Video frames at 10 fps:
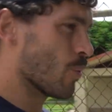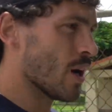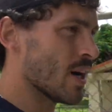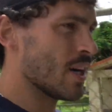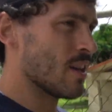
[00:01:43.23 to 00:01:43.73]

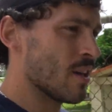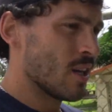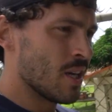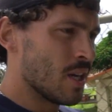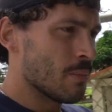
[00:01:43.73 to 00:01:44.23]
what,
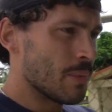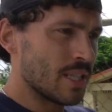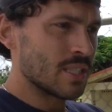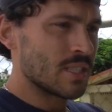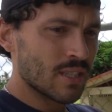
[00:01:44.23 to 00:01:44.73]
but
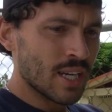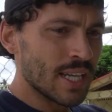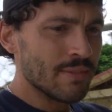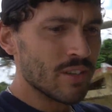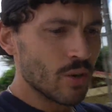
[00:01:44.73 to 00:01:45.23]
it's
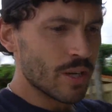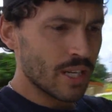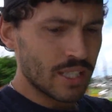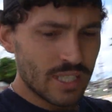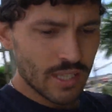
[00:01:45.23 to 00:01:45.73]
kind of
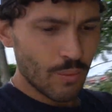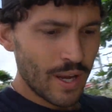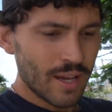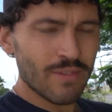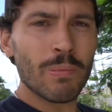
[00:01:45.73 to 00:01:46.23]
annoying. It's in the
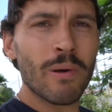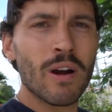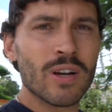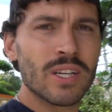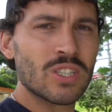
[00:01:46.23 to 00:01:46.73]
way of the
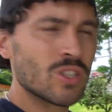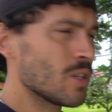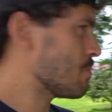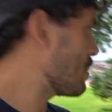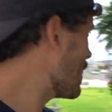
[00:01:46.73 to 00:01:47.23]
park. It
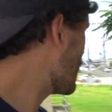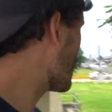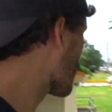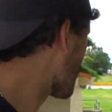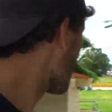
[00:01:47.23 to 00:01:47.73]
shouldn't be
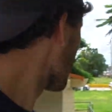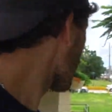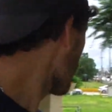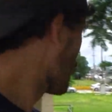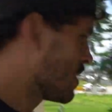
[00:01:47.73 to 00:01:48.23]
here.
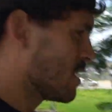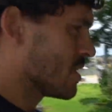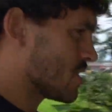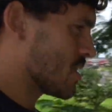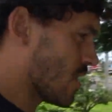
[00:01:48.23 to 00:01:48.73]

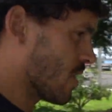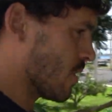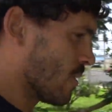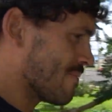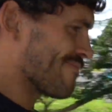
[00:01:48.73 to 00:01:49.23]

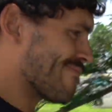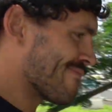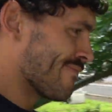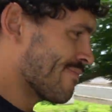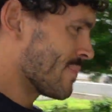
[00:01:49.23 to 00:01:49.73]
So
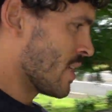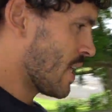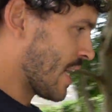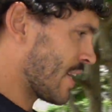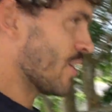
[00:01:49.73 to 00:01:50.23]

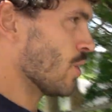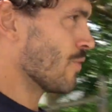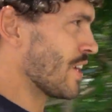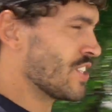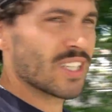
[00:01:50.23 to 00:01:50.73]
I don't know
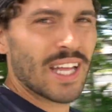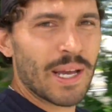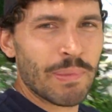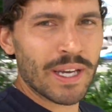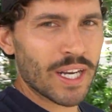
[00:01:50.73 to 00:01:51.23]
if I should
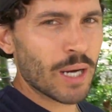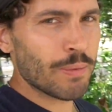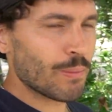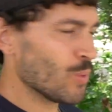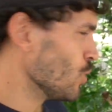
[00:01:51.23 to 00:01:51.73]
pick it up
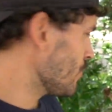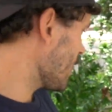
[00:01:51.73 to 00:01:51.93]
and move